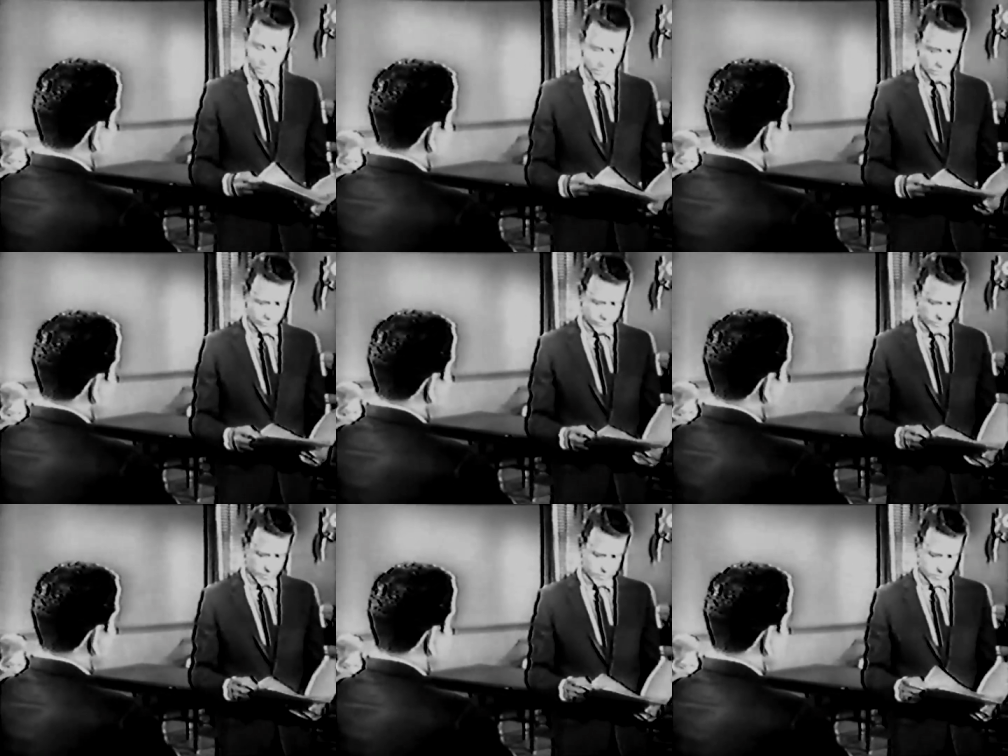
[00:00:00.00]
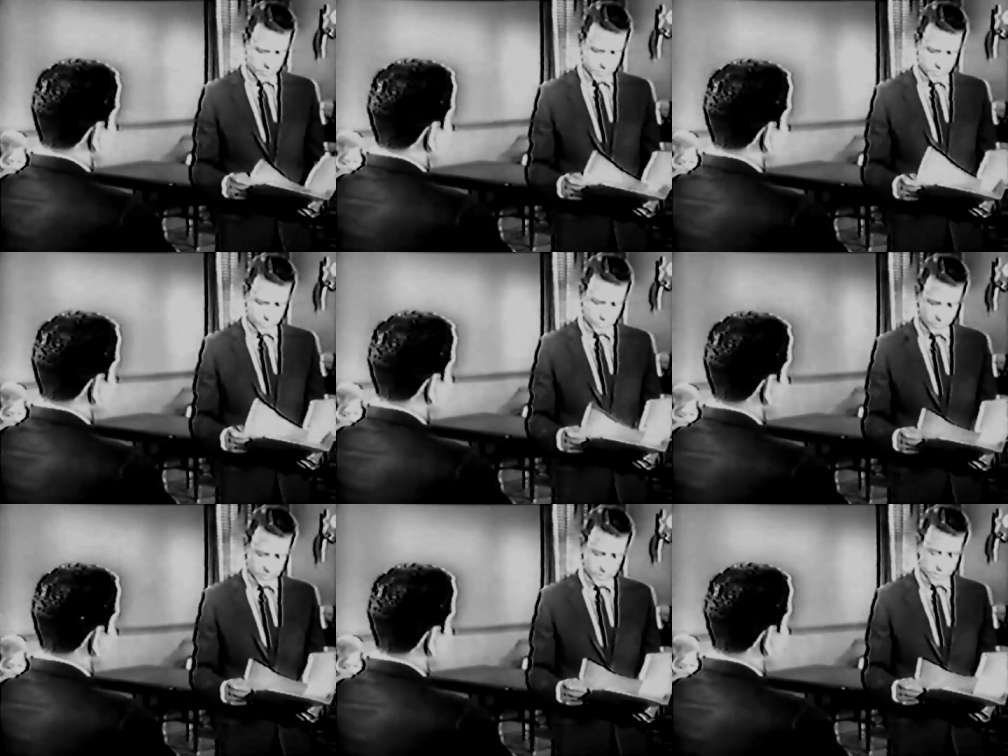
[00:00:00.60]
Are you familiar with this
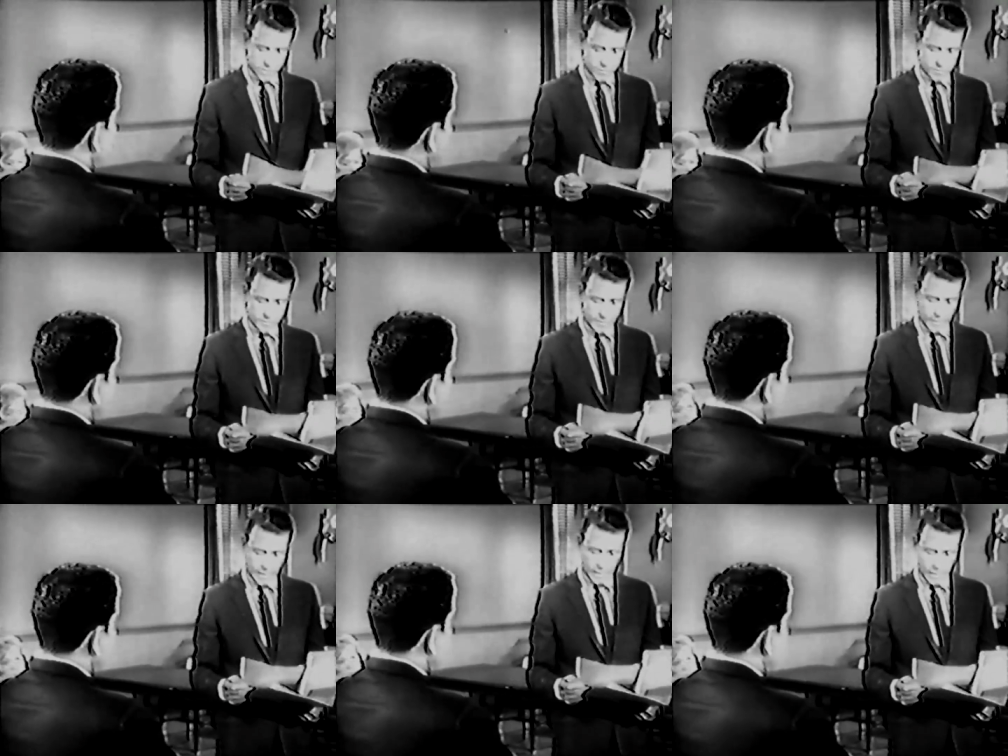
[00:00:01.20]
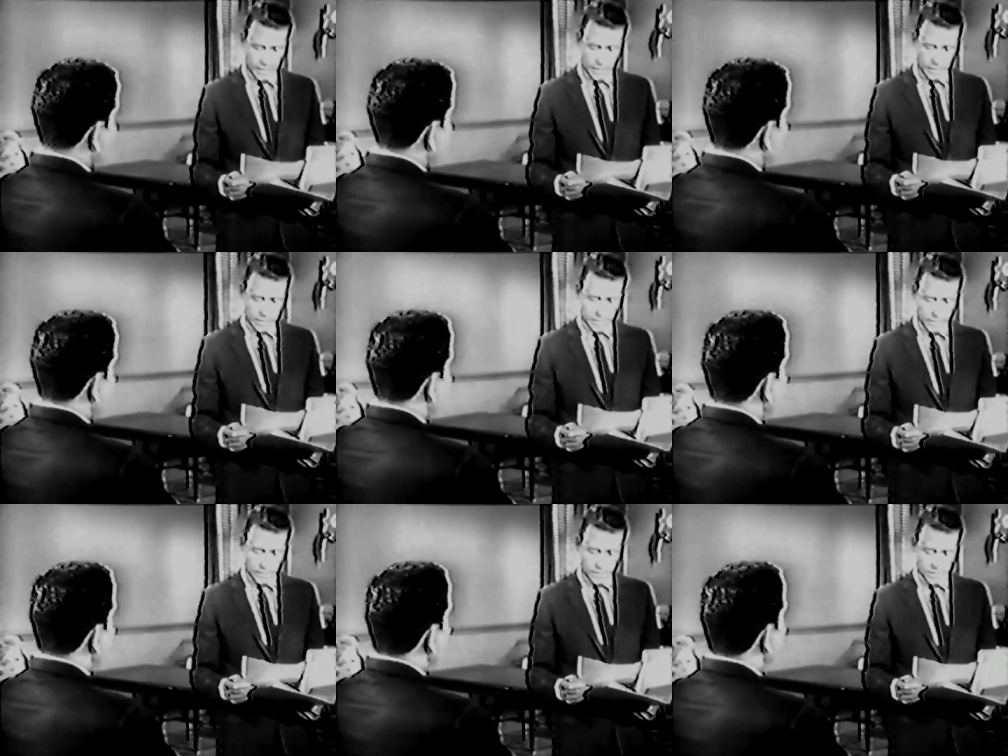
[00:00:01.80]
quotation?
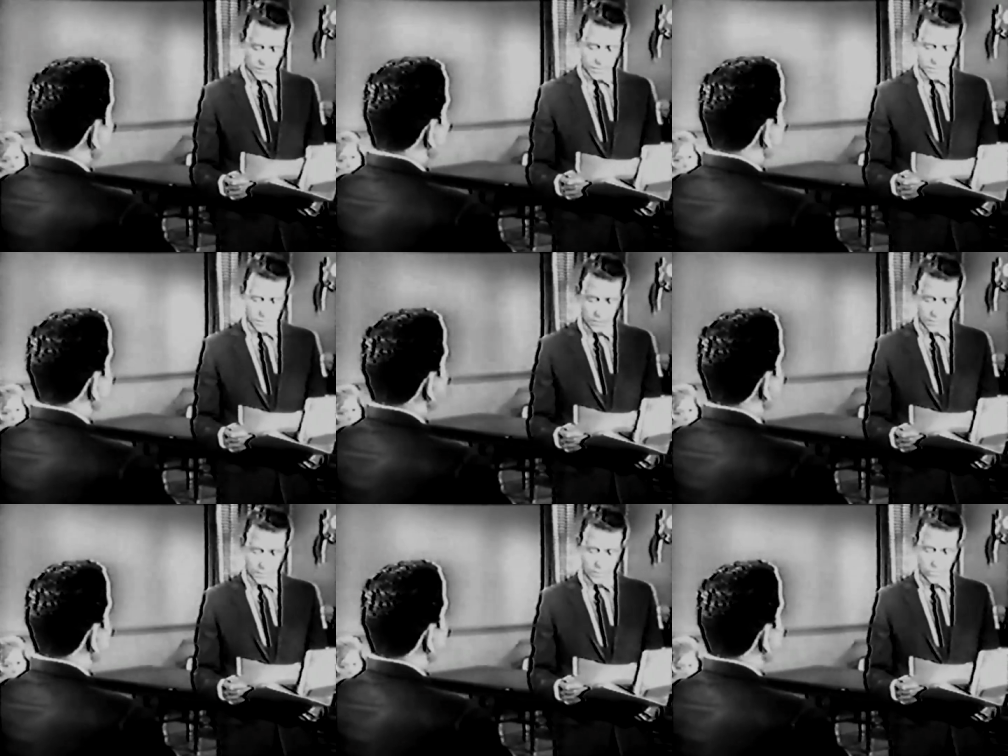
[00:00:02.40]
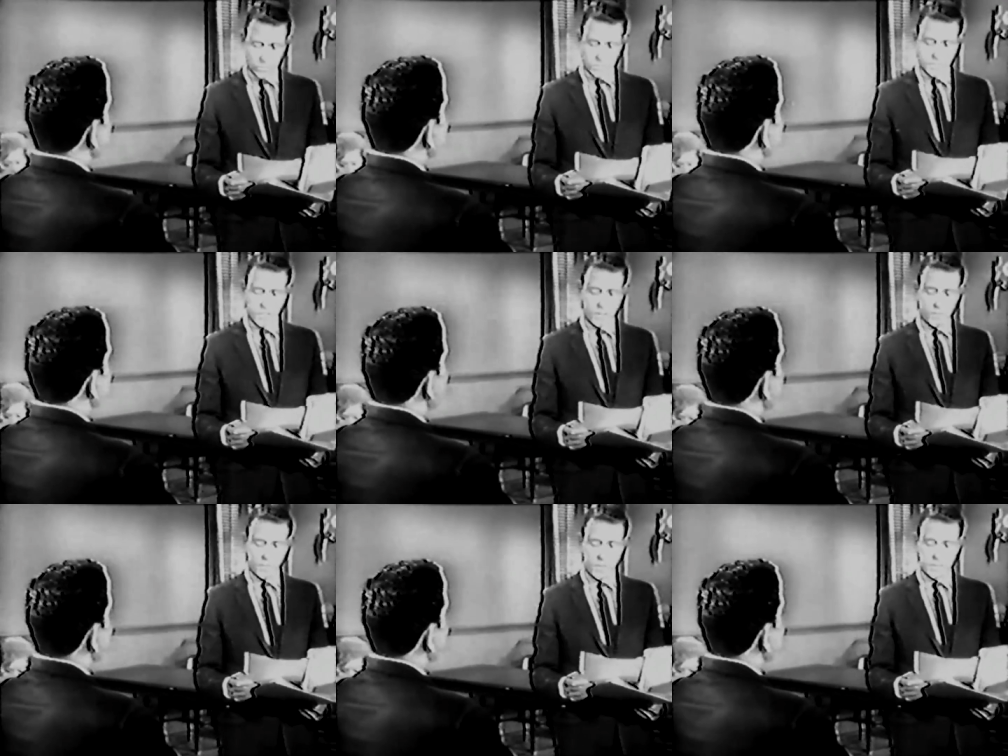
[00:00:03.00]
I will
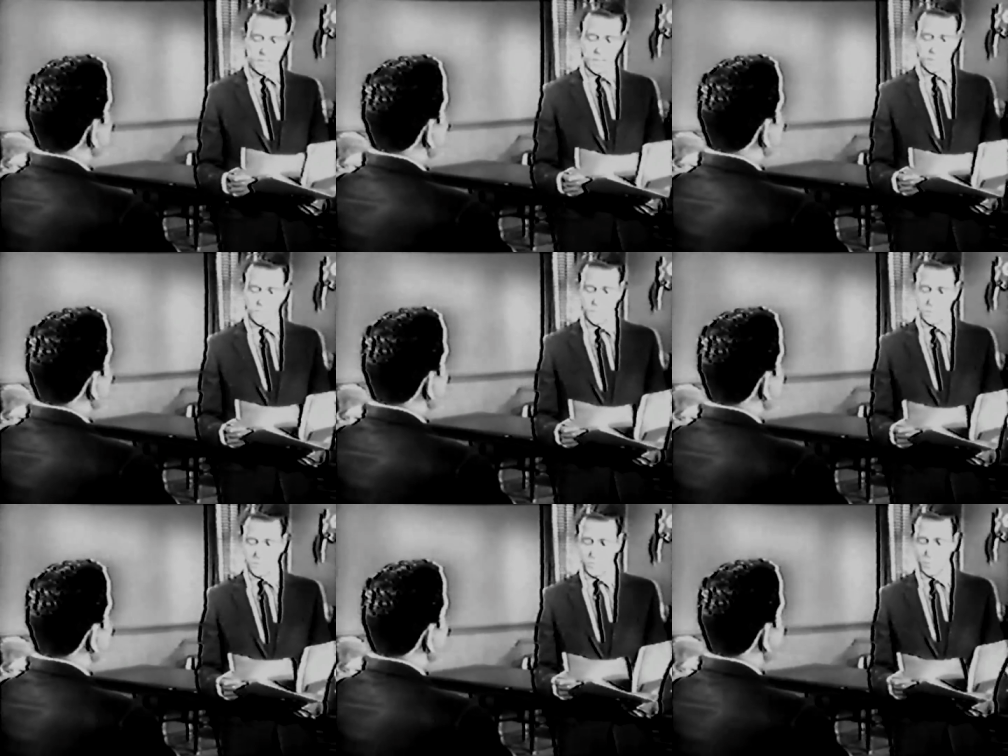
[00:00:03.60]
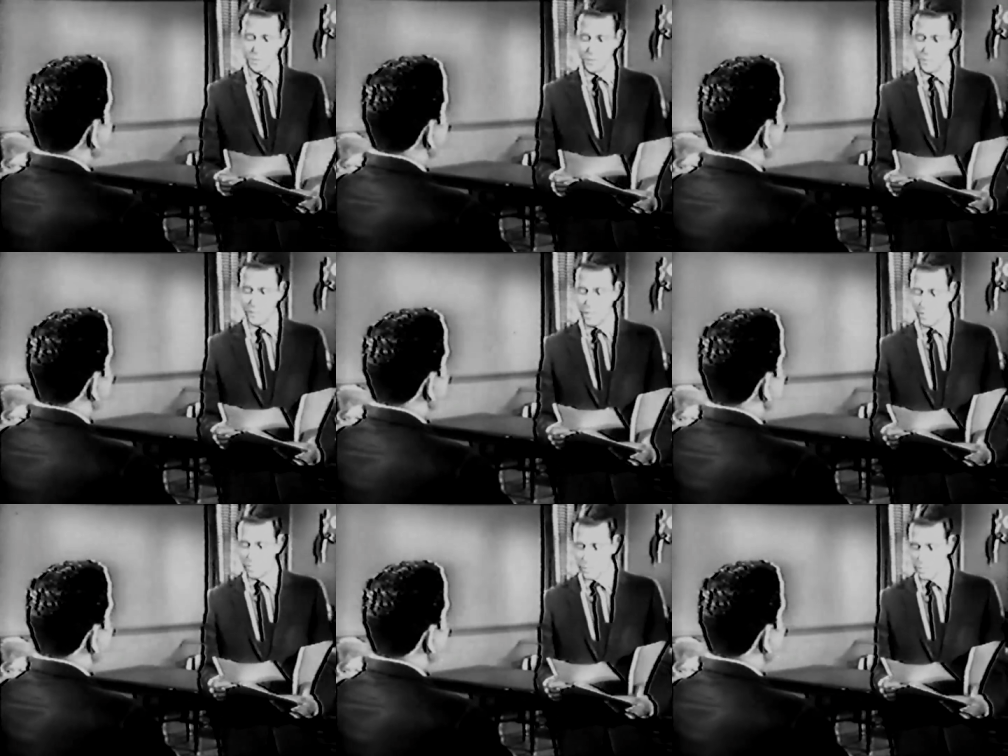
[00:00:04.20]
share my substance with him,
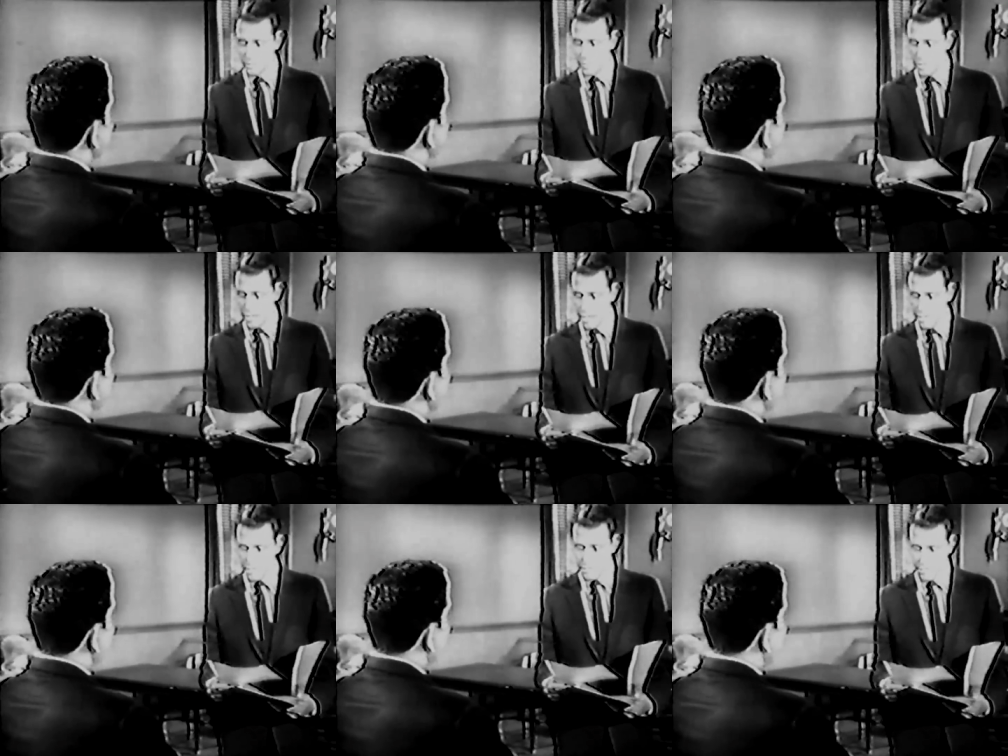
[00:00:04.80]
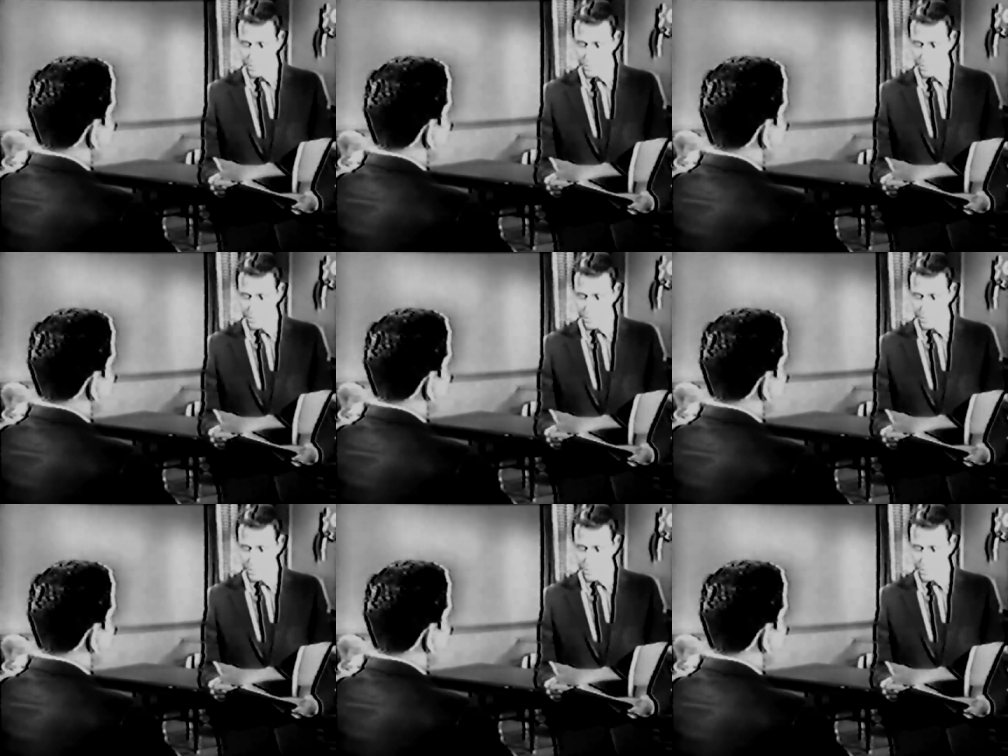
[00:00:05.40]
and I will supply his